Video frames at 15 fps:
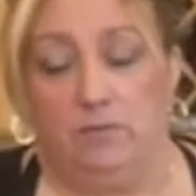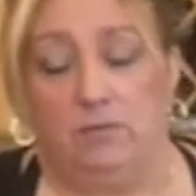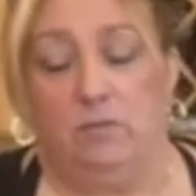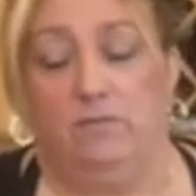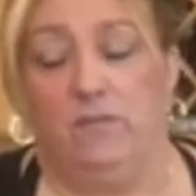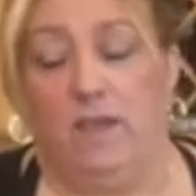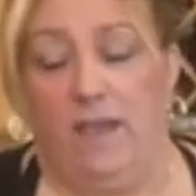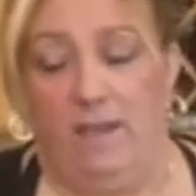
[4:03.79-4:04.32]
So
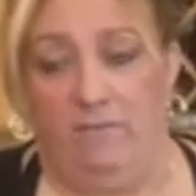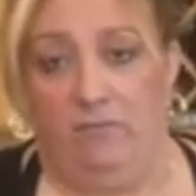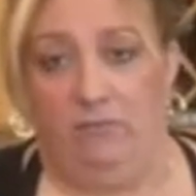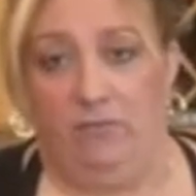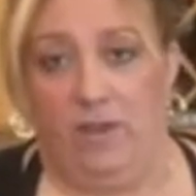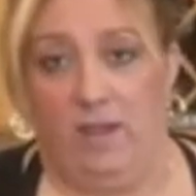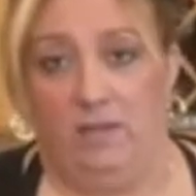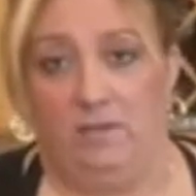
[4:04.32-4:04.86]
if you have a
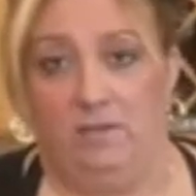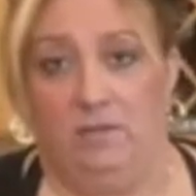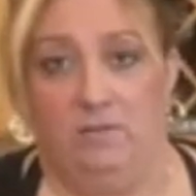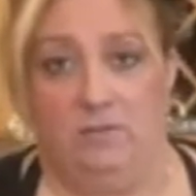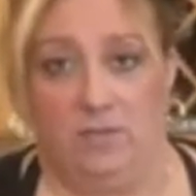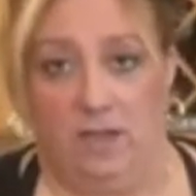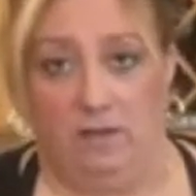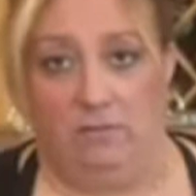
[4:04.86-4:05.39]
friend
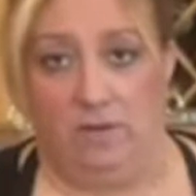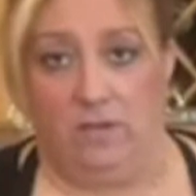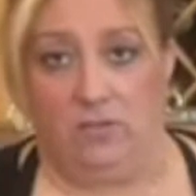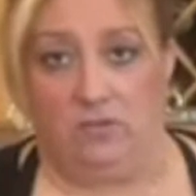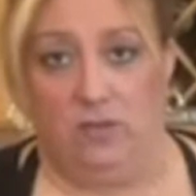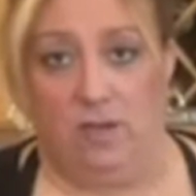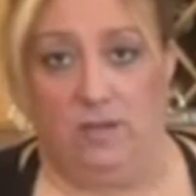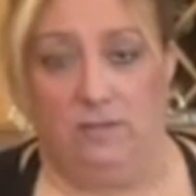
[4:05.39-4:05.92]
who's got a
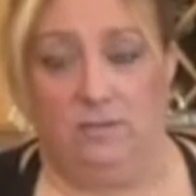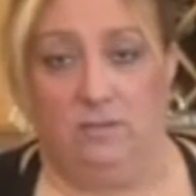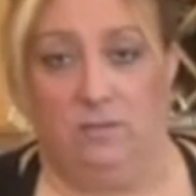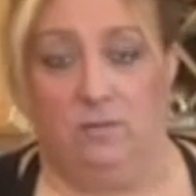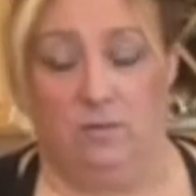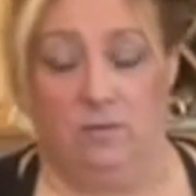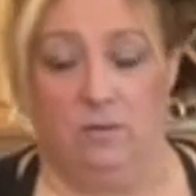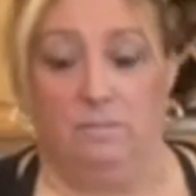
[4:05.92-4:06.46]
restaurant
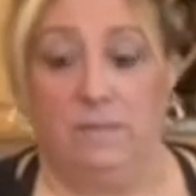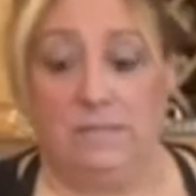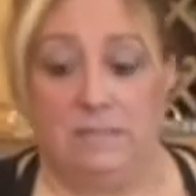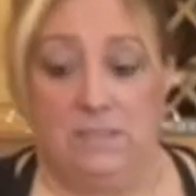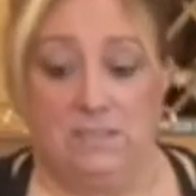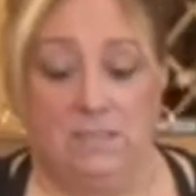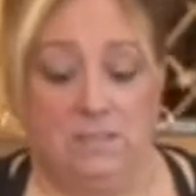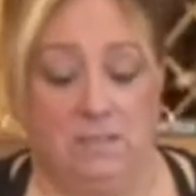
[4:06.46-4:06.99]
or a
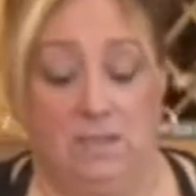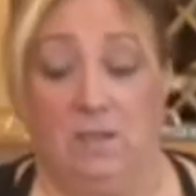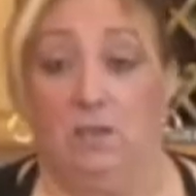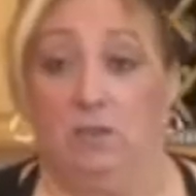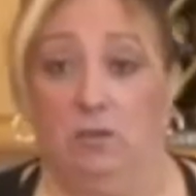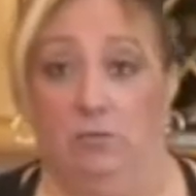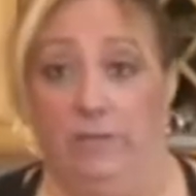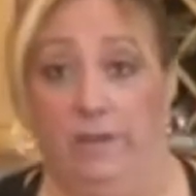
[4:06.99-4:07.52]
business that
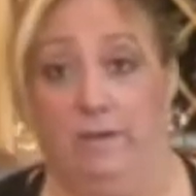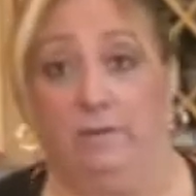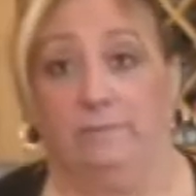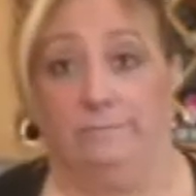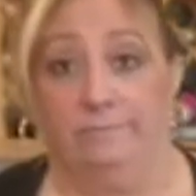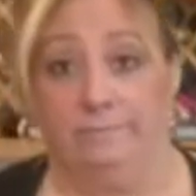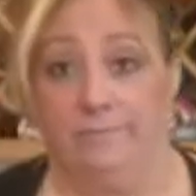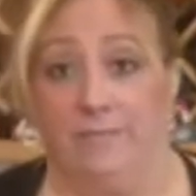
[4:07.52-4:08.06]
can go
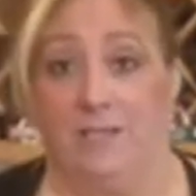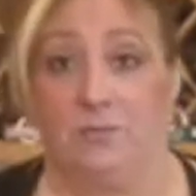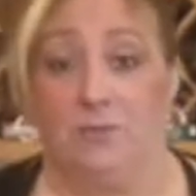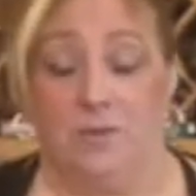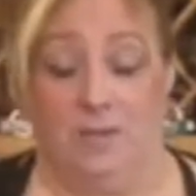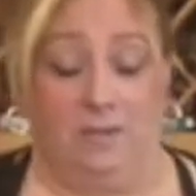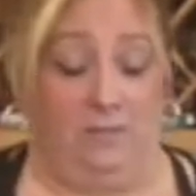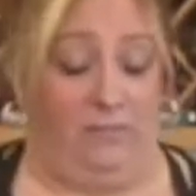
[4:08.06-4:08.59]
there, that's where
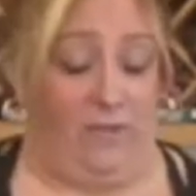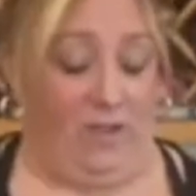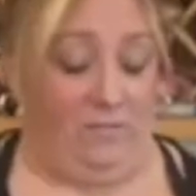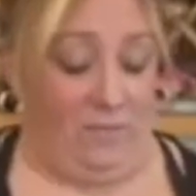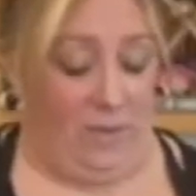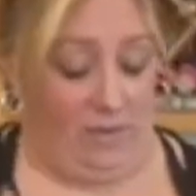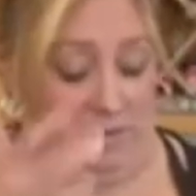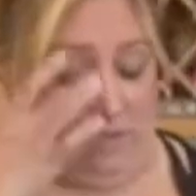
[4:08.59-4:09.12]
you get the
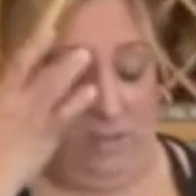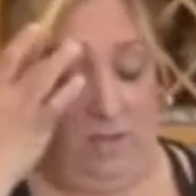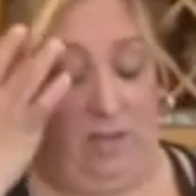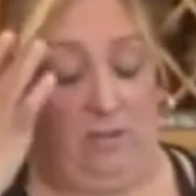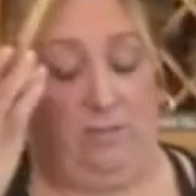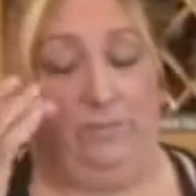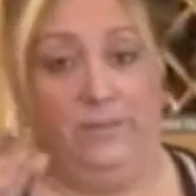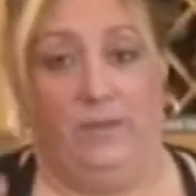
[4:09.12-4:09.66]
5-pound
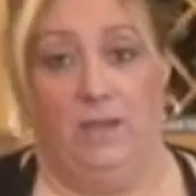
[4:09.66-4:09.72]
container.